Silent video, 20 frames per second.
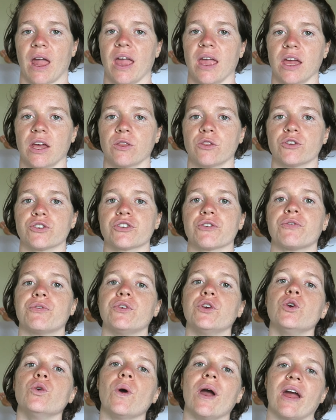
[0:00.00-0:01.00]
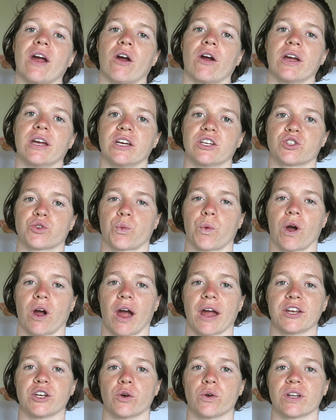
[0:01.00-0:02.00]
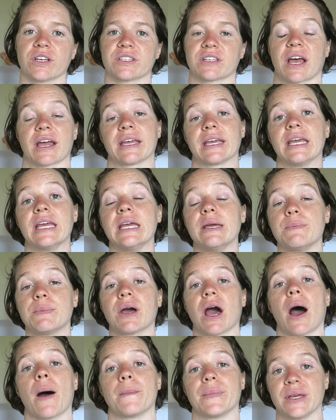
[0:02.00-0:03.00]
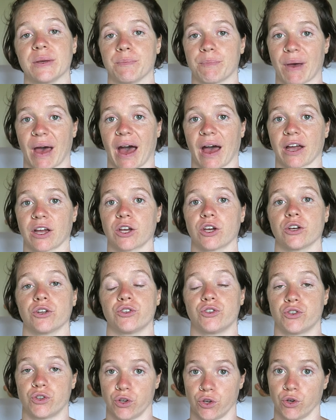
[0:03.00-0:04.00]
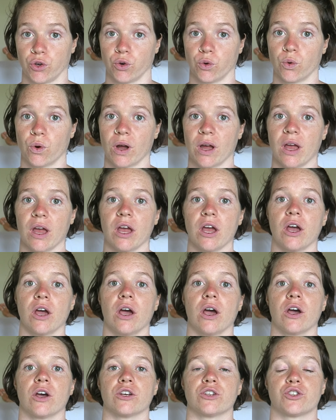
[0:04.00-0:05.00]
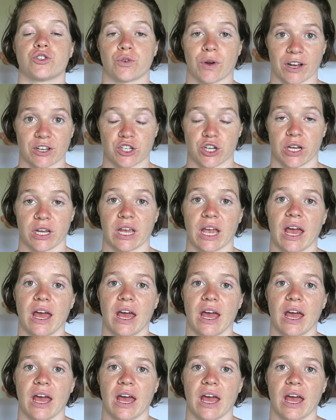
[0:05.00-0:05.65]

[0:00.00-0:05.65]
And there's a few areas where I notice I keep coming back to stretching.